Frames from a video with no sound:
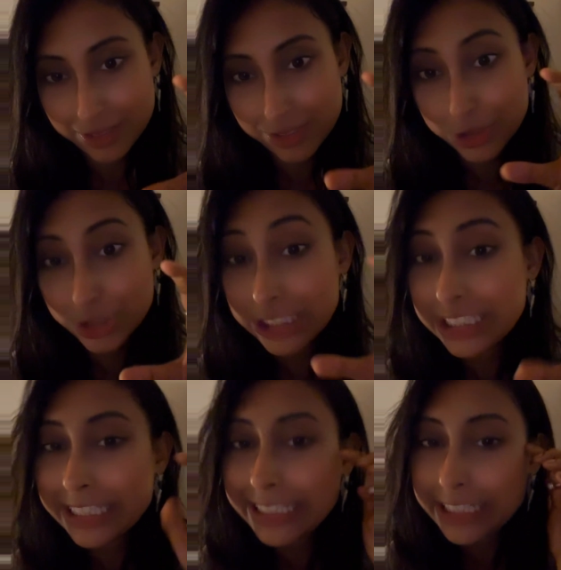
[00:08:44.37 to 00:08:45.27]

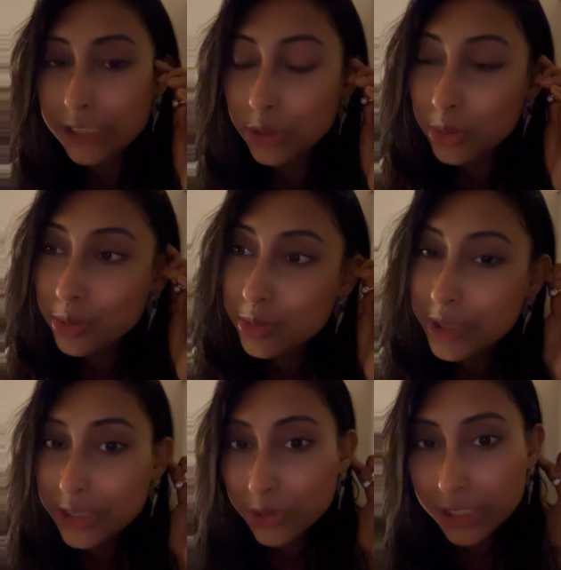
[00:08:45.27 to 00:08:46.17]
richly into
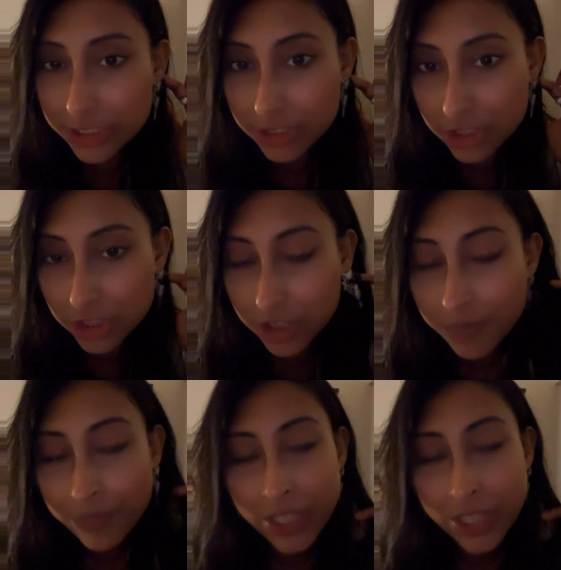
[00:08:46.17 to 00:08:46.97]
literature.